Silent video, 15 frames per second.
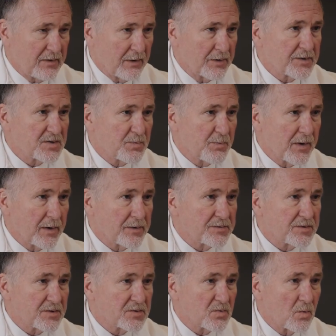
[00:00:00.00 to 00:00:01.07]
their
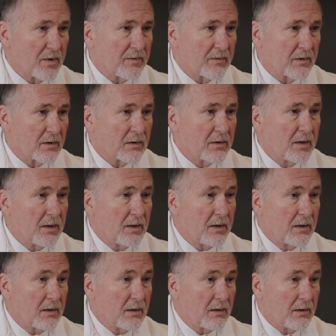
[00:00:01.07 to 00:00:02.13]
experiences when they're
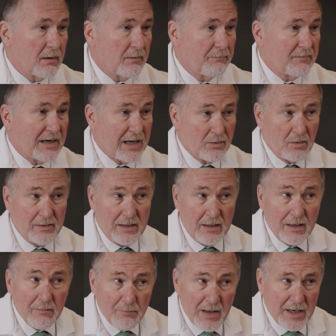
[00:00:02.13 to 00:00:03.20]
not only an
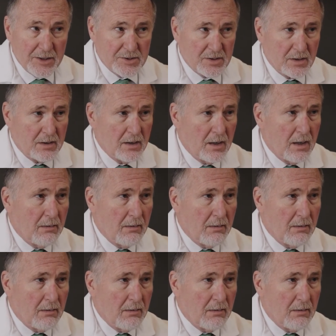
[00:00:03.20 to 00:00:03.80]
inpatient,